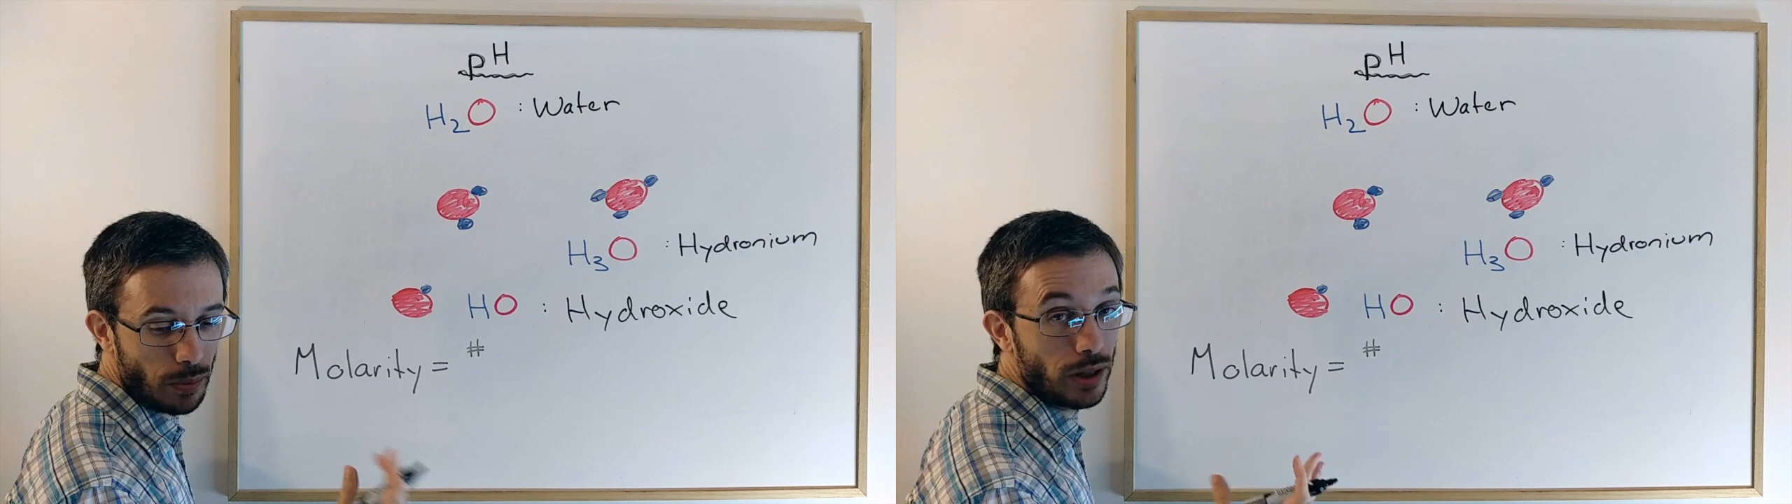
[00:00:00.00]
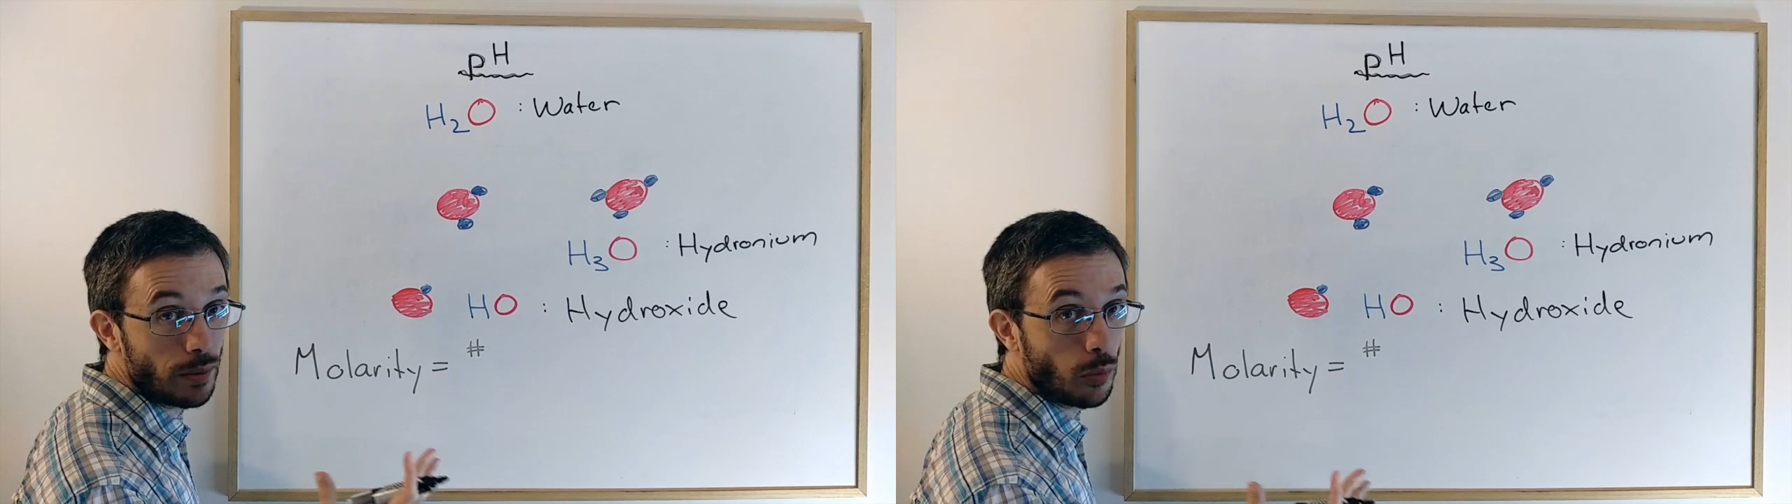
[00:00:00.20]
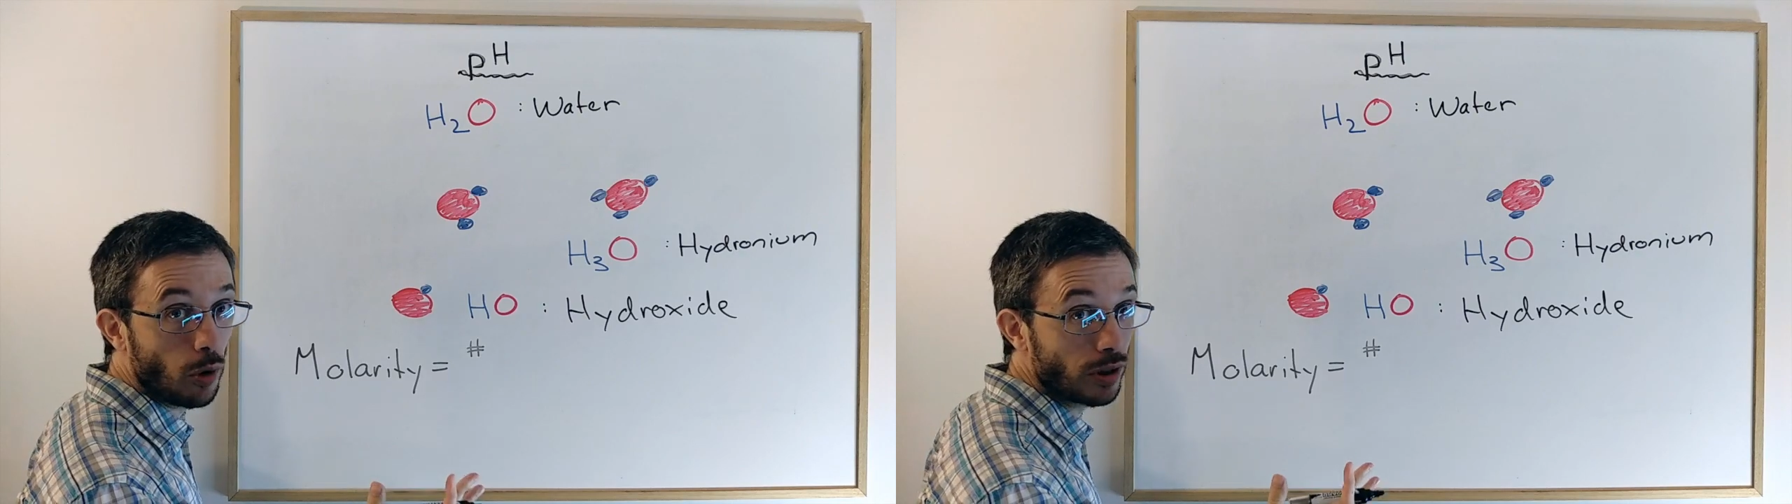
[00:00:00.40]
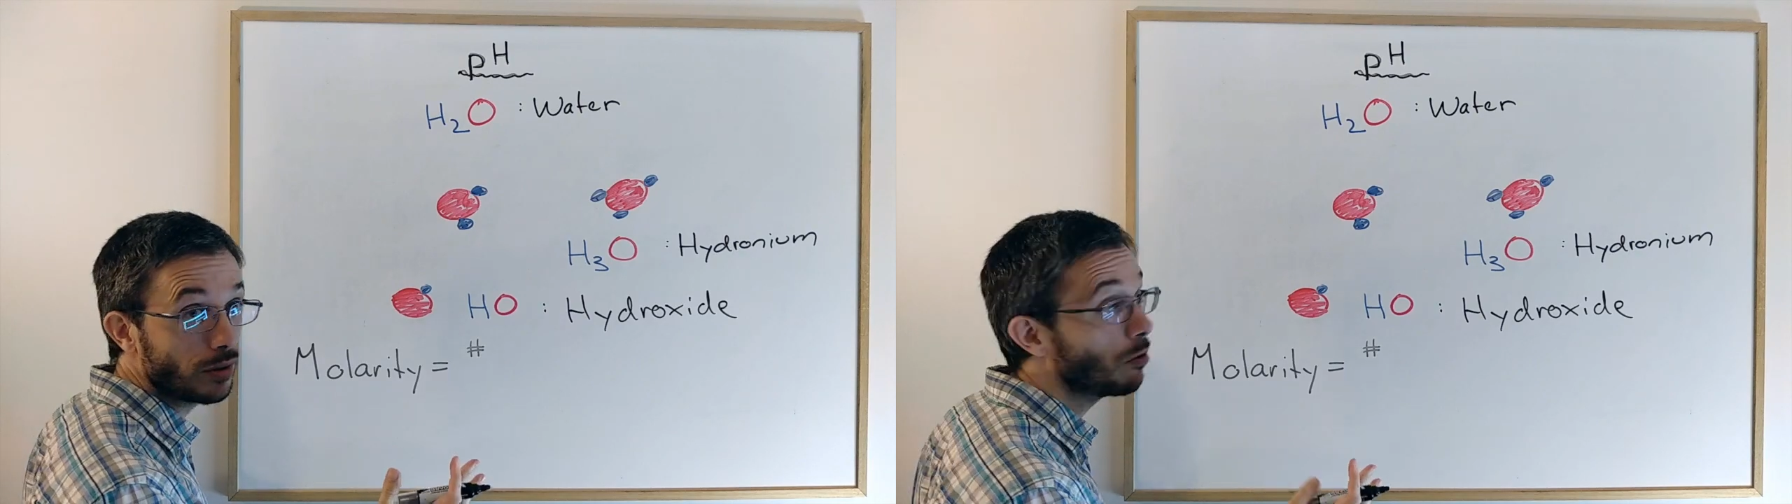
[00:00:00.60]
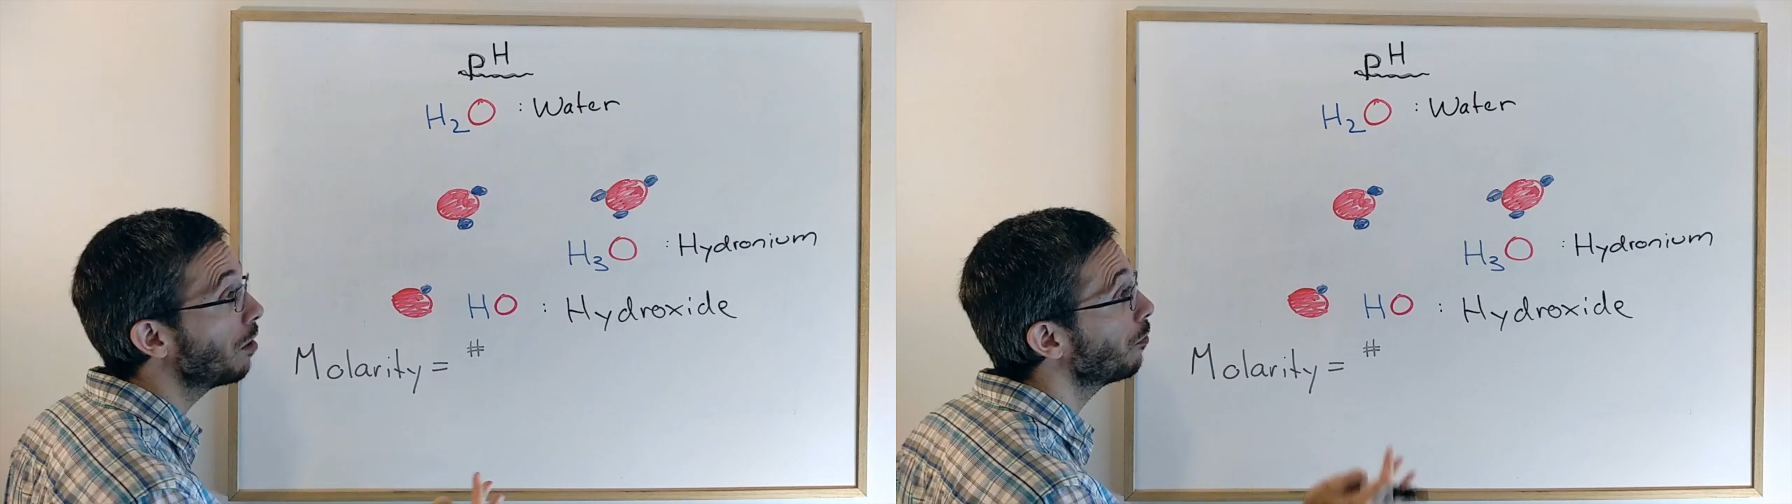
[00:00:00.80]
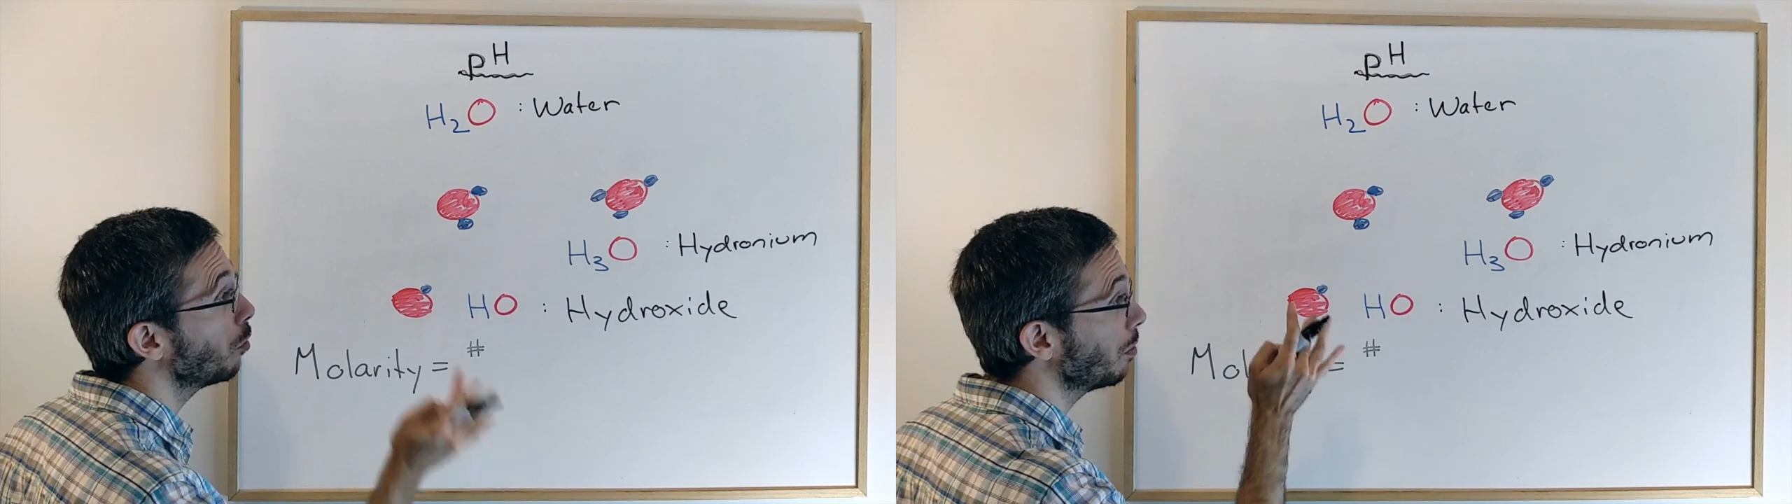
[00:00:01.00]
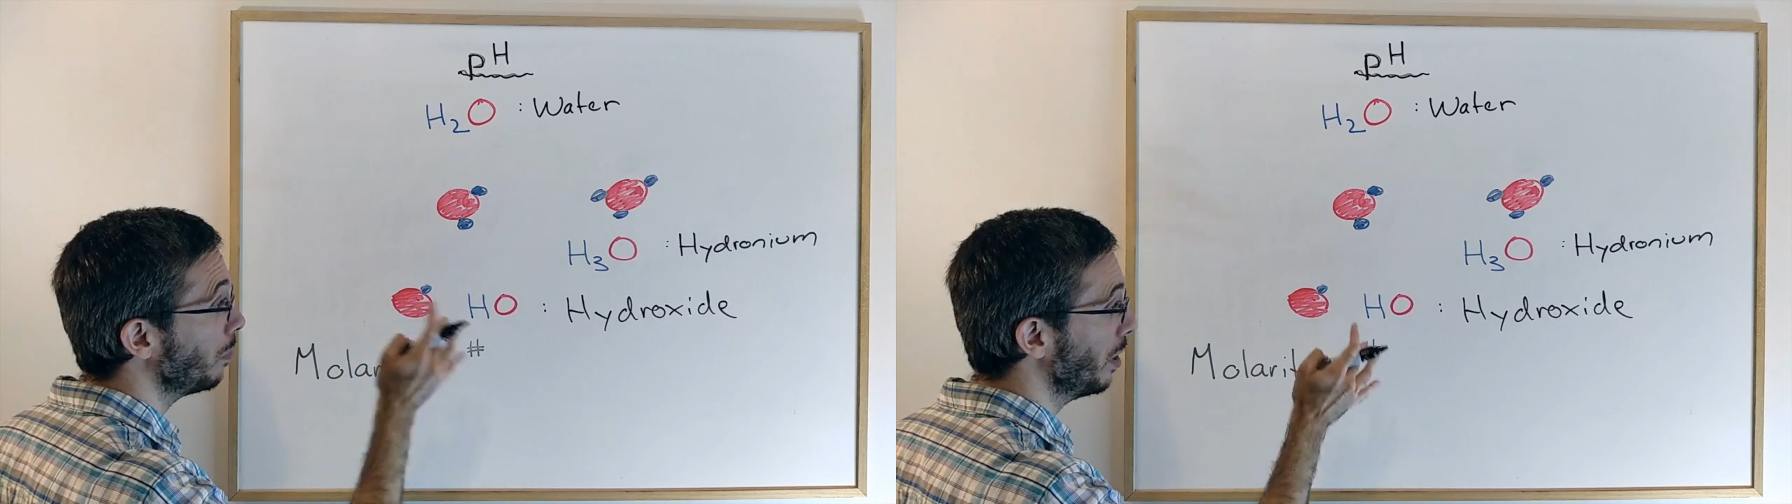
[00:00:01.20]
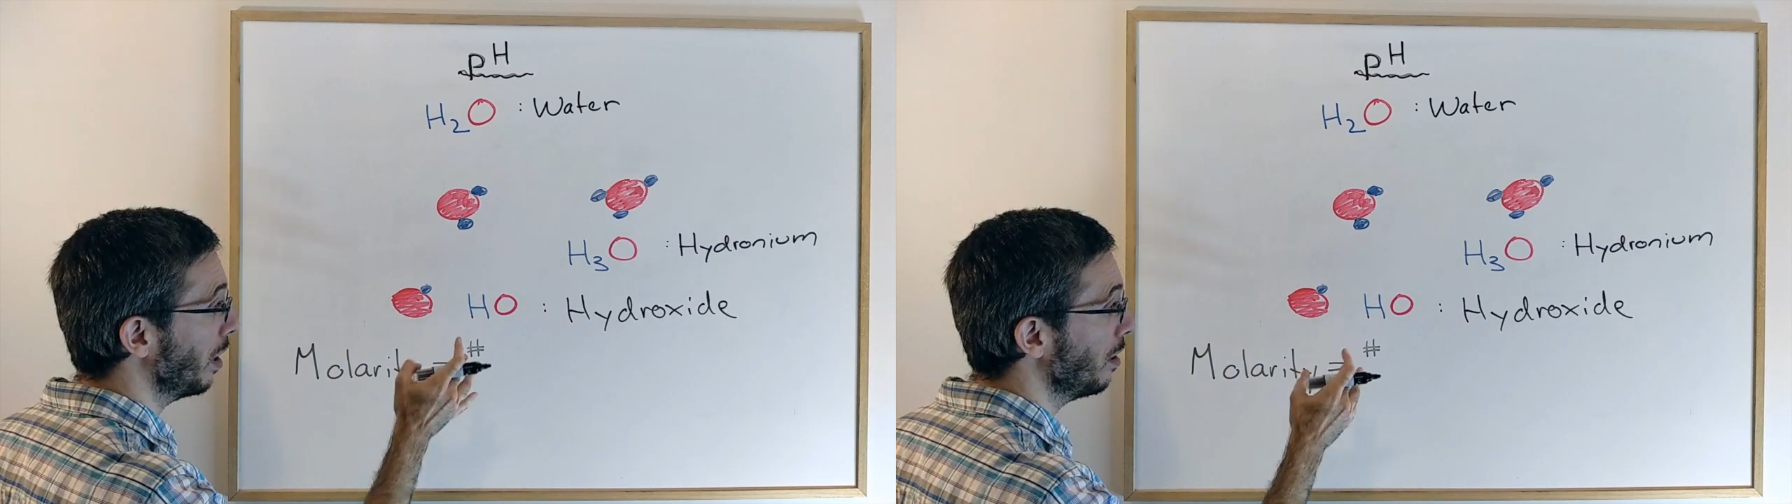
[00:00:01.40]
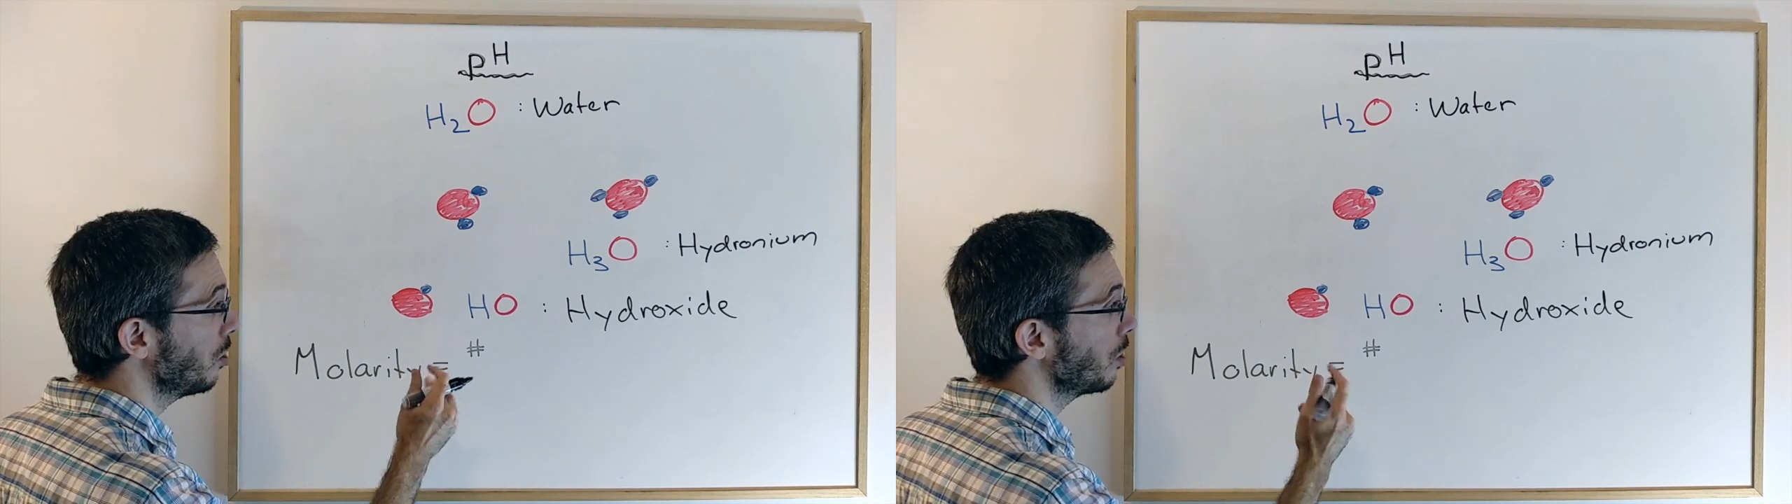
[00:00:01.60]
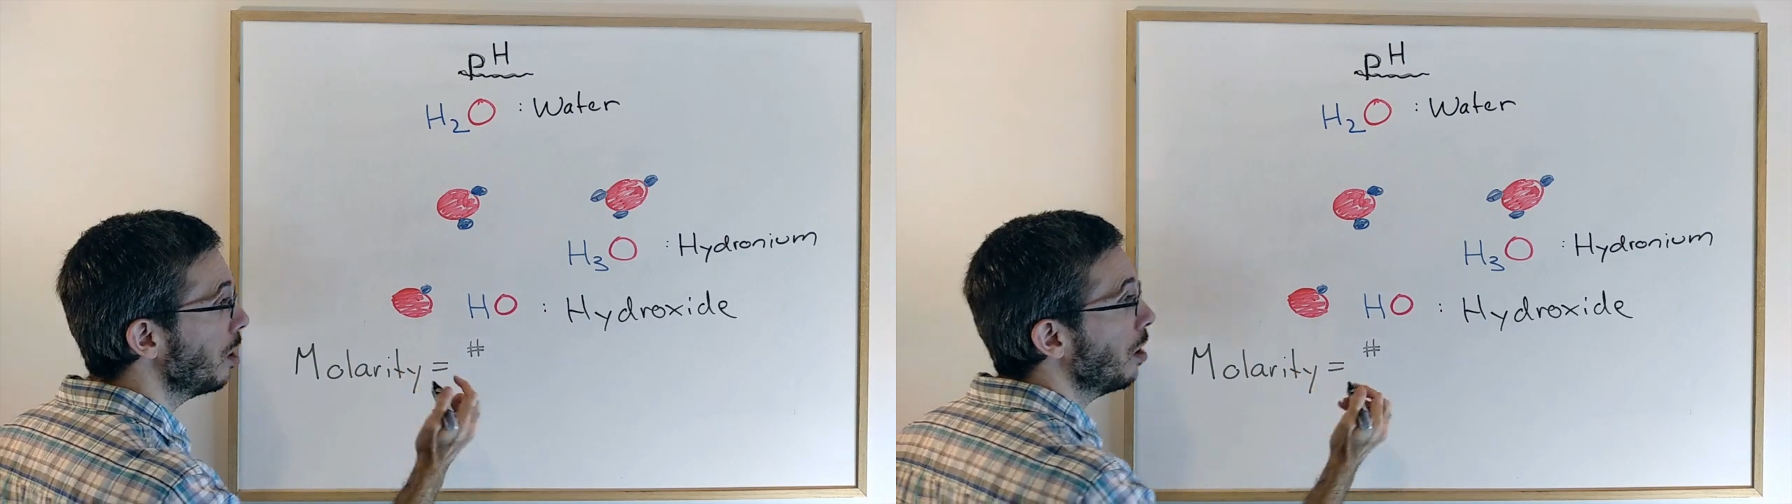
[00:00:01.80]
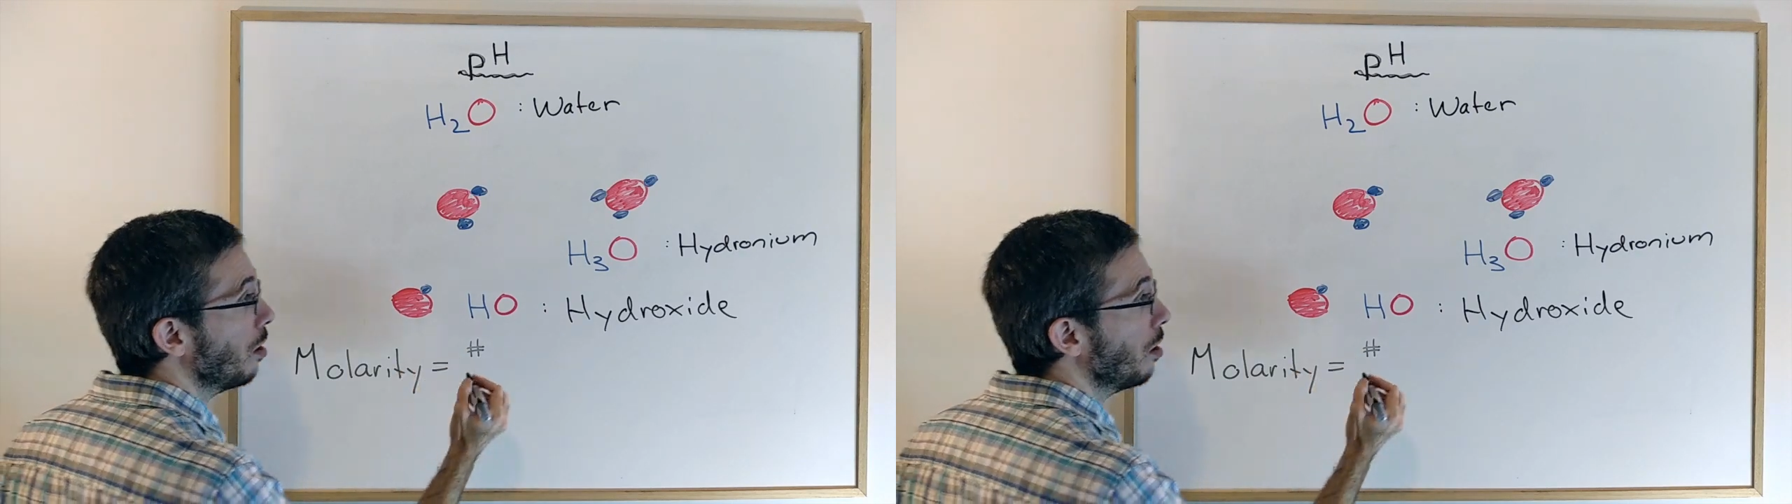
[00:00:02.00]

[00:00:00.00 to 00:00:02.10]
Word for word: to be the important one for the pH